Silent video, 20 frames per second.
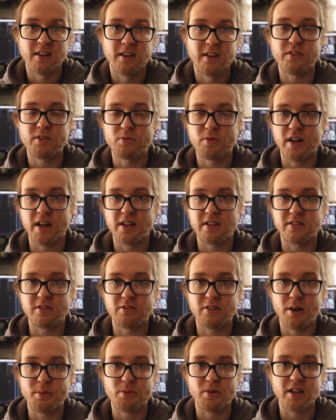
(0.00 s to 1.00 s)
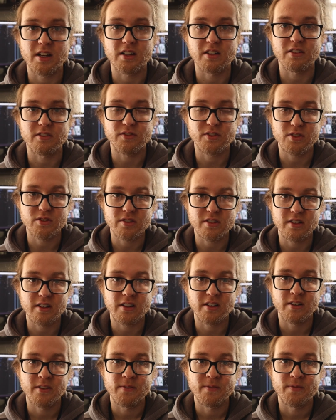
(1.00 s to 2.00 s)
Even when I do upgrade in the
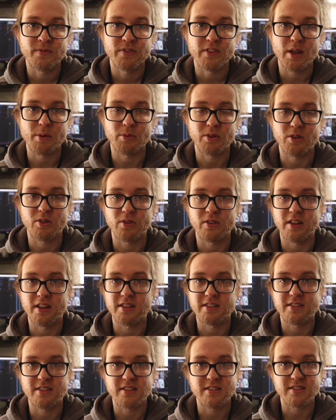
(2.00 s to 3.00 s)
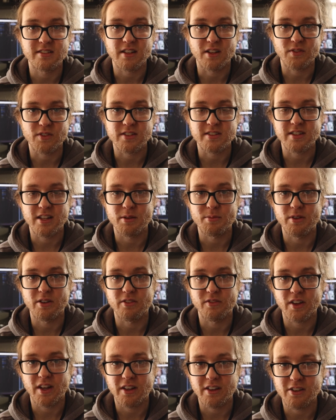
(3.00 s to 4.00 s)
future, I'm gonna hold on to this thing for
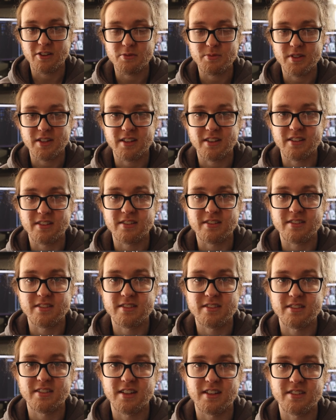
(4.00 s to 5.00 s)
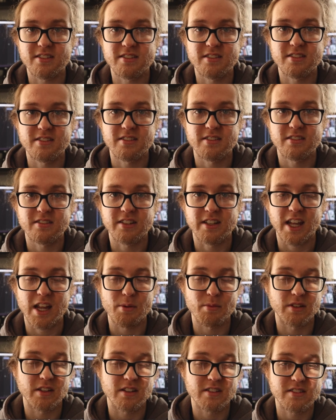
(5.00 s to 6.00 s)
sentimental value because it's the
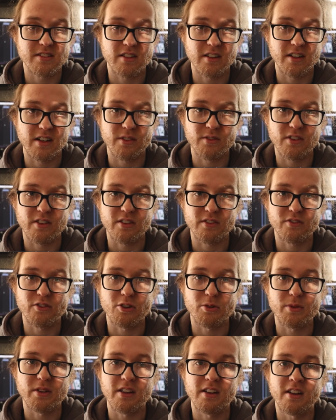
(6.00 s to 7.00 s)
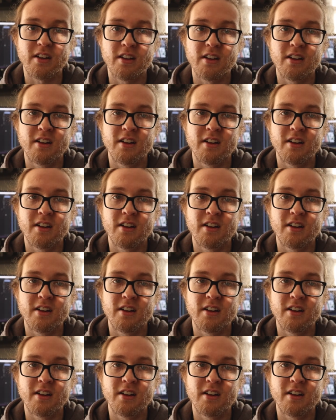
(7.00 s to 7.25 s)
camera that started everything for me.